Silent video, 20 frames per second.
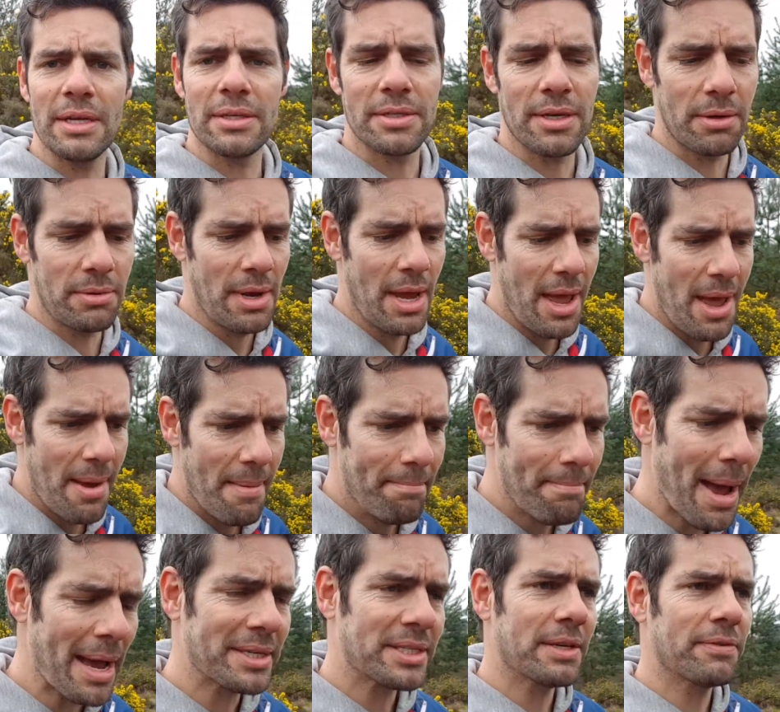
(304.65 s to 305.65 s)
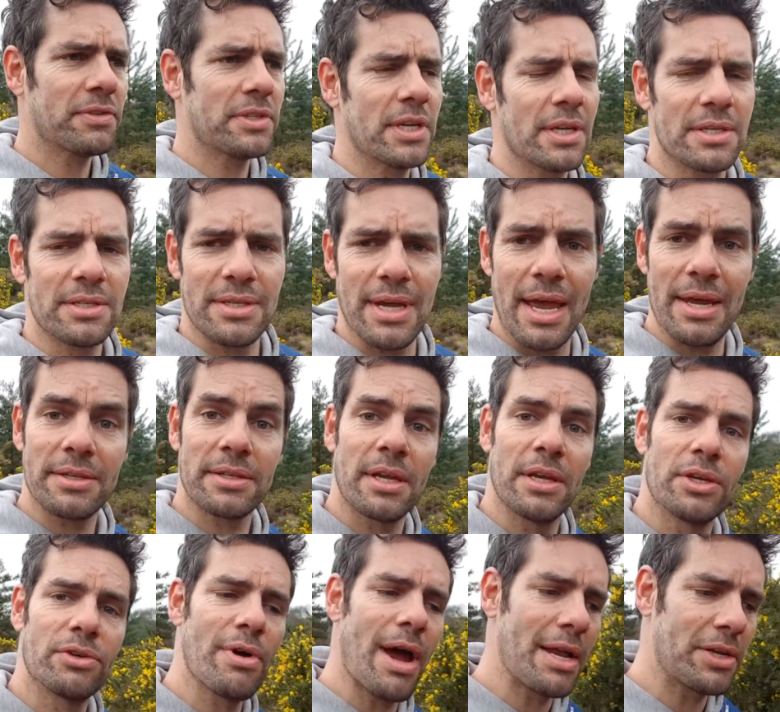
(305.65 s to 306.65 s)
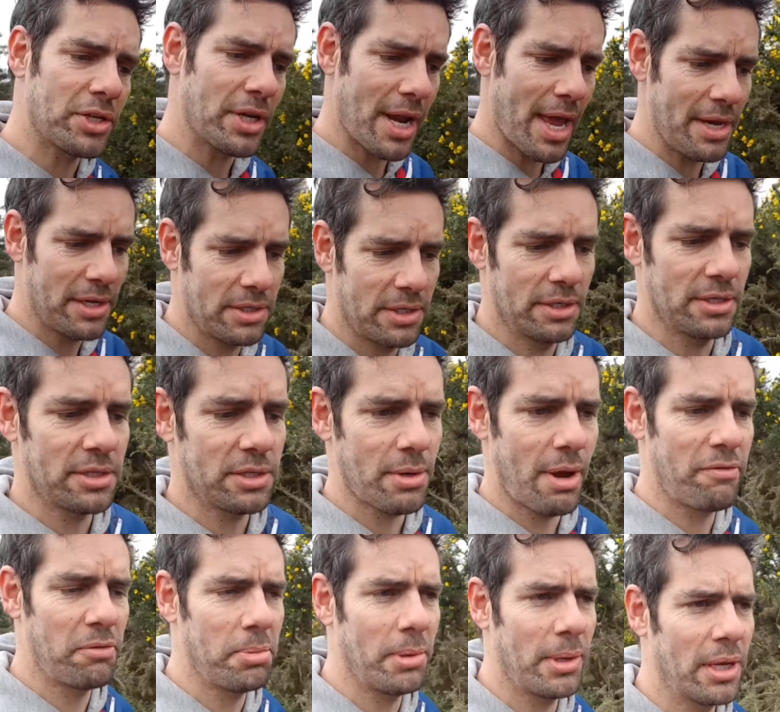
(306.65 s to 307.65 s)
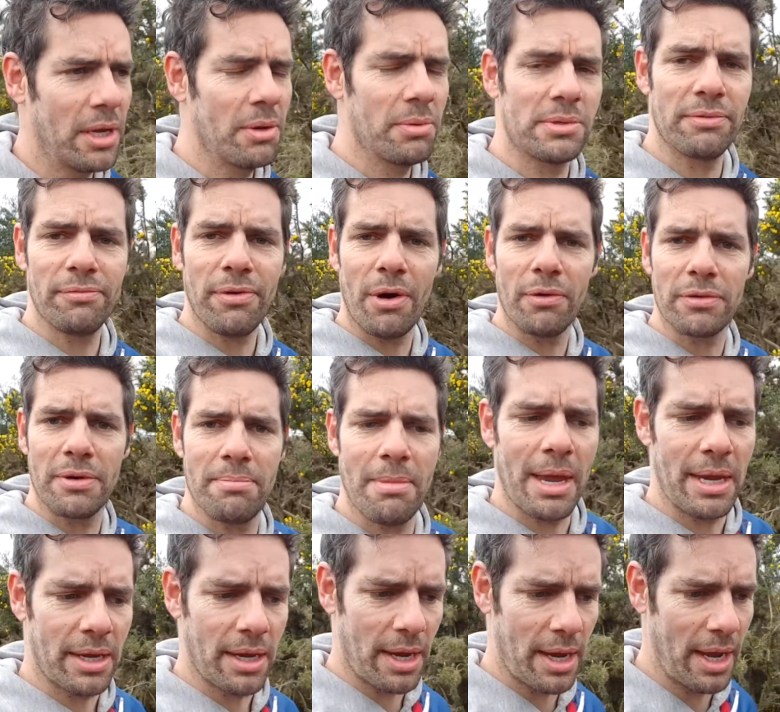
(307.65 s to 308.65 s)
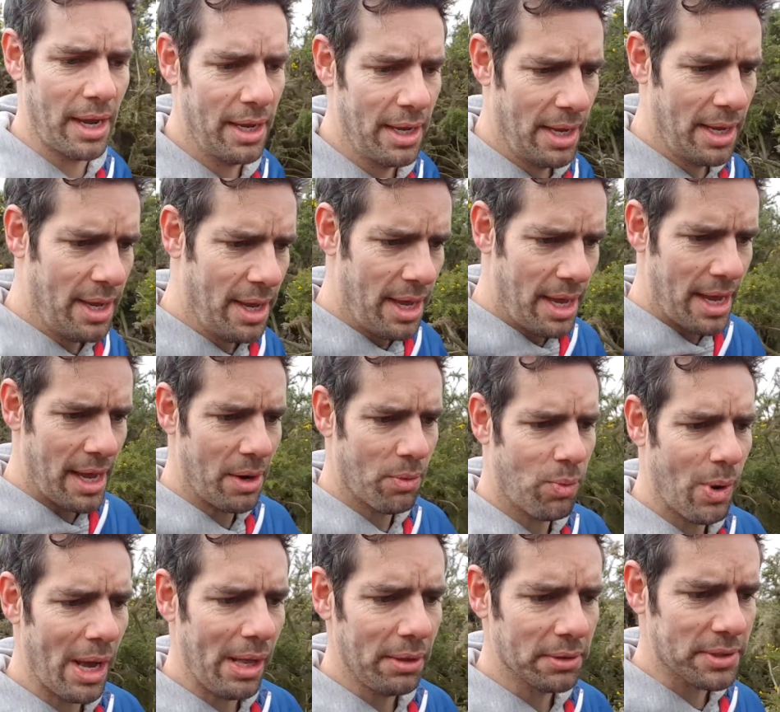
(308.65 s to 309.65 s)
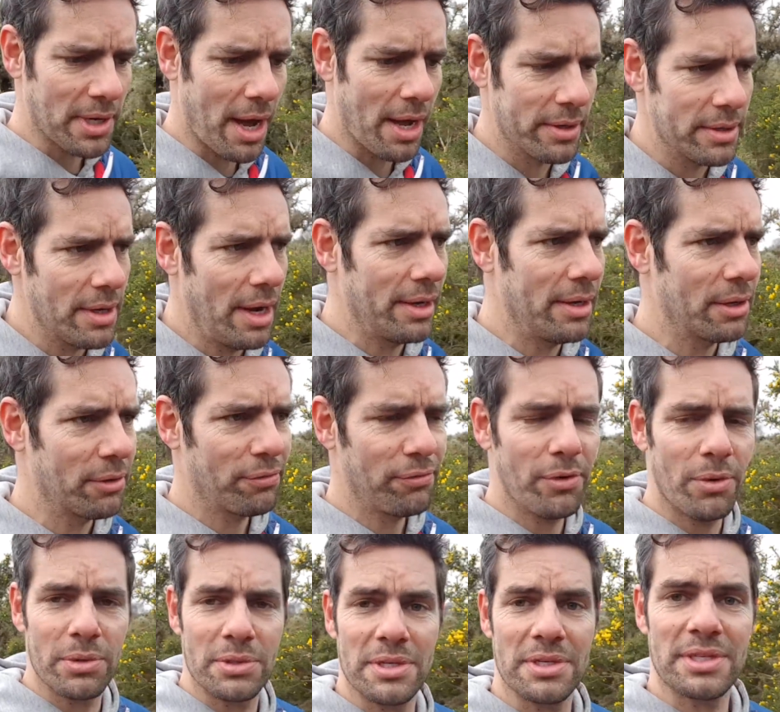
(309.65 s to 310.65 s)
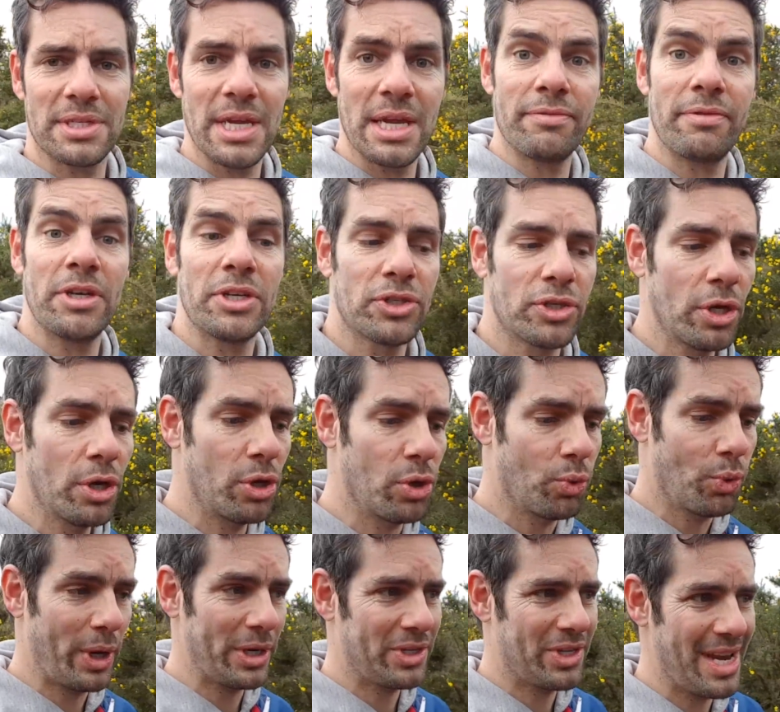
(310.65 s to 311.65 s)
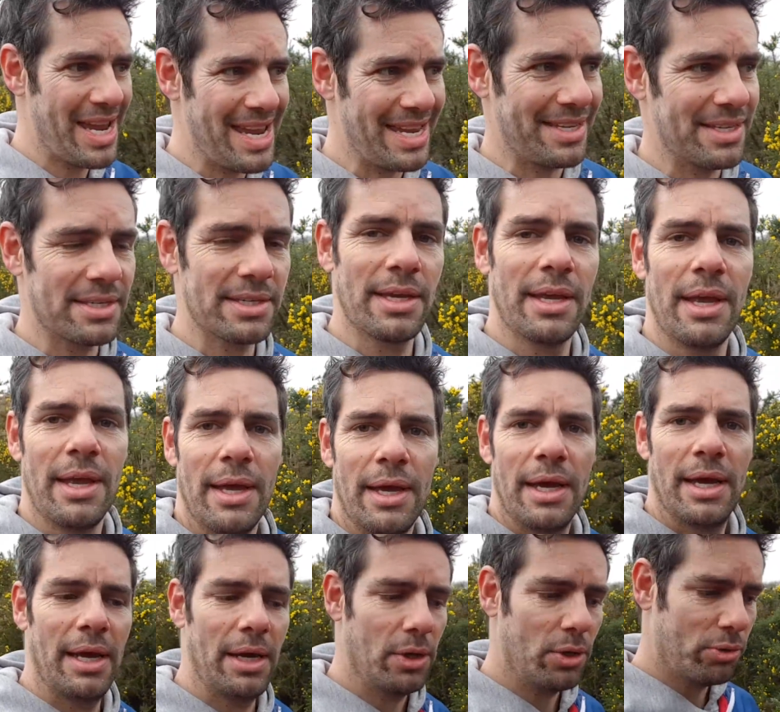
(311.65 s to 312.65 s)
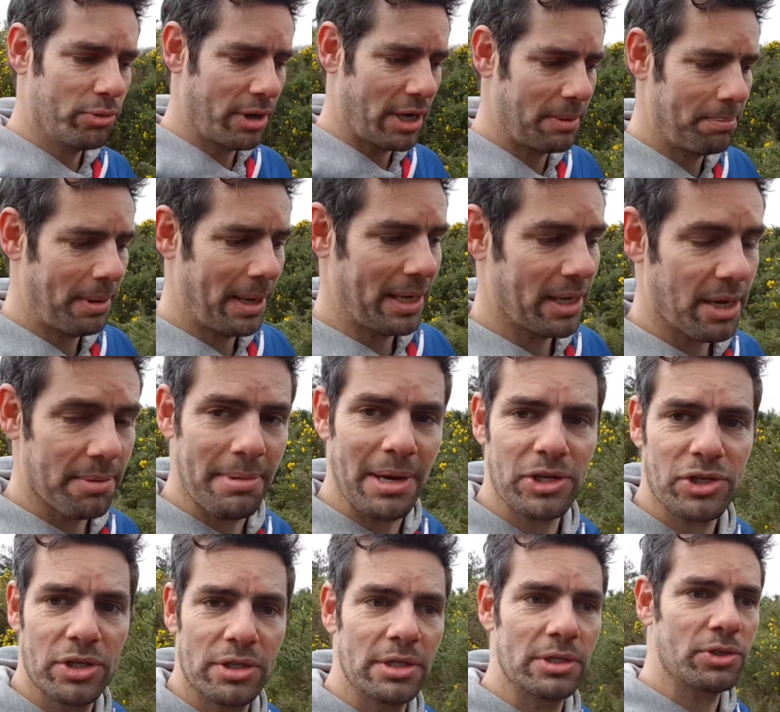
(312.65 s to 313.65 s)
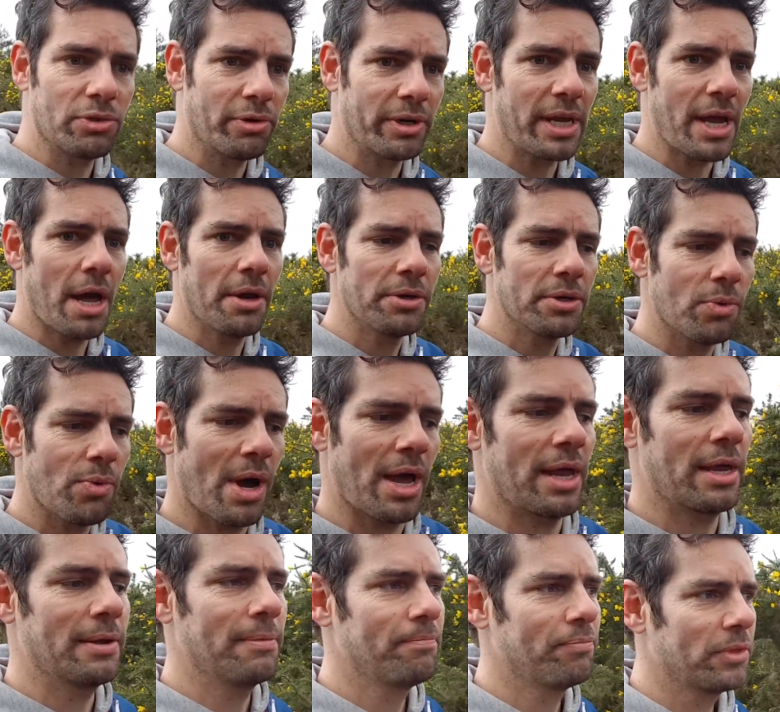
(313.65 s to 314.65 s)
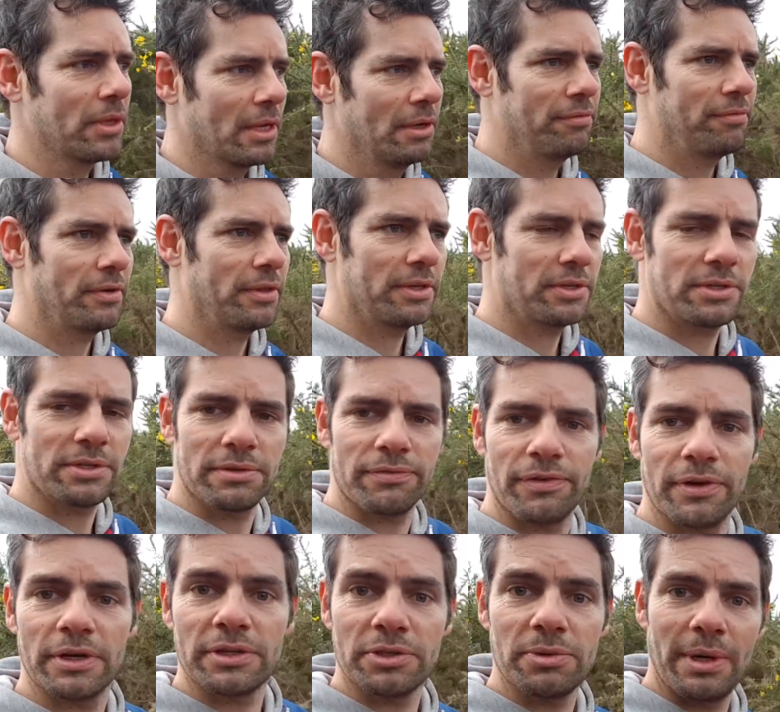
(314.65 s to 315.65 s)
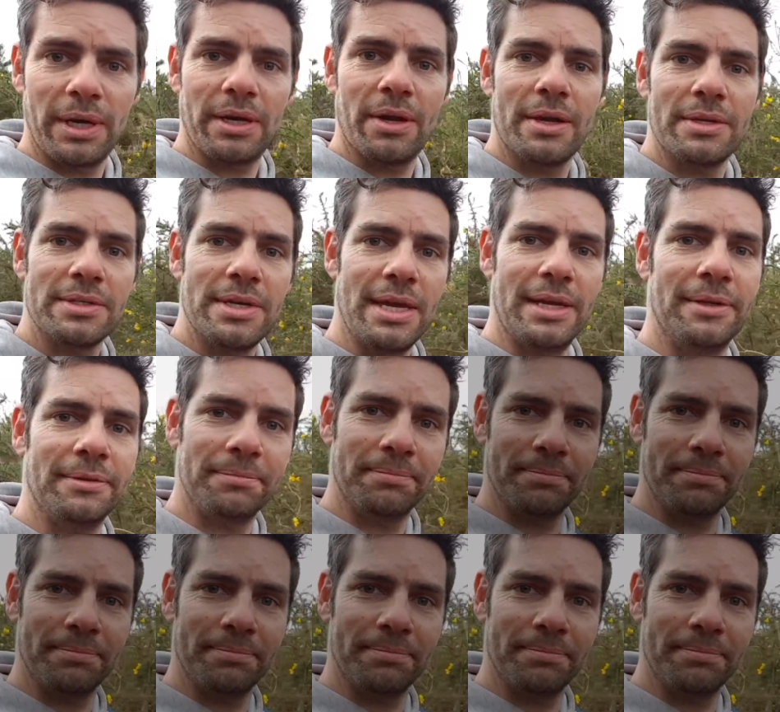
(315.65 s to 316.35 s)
So massive success. Congratulations to everybody who was involved in making it. Well done. I look forward to Series 2, which is already being commissioned, is already underway for 2019.